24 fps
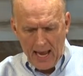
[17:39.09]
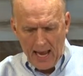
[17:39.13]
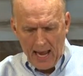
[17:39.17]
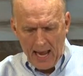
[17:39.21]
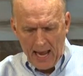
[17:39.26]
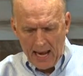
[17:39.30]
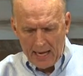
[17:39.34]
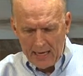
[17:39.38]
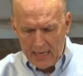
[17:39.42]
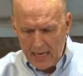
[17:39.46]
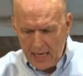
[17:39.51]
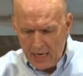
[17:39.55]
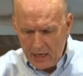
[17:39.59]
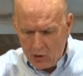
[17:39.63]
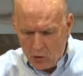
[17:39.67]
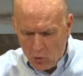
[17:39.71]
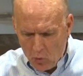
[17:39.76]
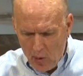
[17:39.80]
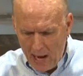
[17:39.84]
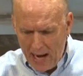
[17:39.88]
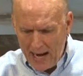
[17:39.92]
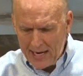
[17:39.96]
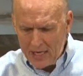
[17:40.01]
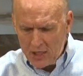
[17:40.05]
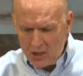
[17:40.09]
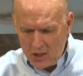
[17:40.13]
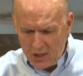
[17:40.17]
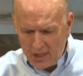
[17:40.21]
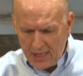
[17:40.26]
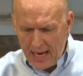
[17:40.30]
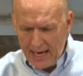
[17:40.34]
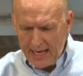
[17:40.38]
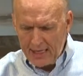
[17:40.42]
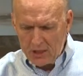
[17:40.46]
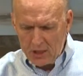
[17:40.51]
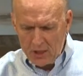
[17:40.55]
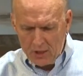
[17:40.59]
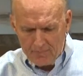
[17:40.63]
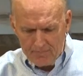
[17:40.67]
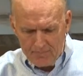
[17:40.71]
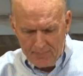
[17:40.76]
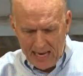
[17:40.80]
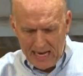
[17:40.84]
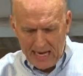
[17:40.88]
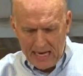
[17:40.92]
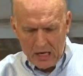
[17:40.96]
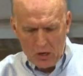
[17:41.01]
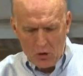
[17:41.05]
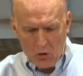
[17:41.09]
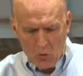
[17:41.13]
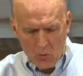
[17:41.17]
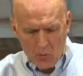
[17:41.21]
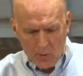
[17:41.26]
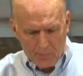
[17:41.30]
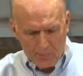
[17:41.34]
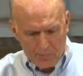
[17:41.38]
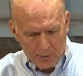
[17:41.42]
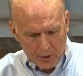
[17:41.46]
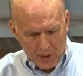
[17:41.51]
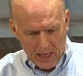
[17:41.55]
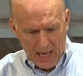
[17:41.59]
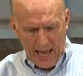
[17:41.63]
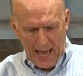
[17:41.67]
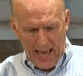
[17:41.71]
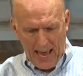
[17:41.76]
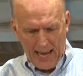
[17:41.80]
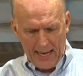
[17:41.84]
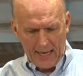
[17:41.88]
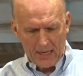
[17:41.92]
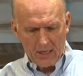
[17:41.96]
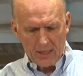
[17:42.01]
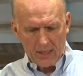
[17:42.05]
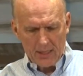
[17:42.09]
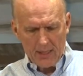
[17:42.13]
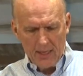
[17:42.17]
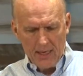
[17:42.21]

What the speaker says: and he granted sight to many who were blind.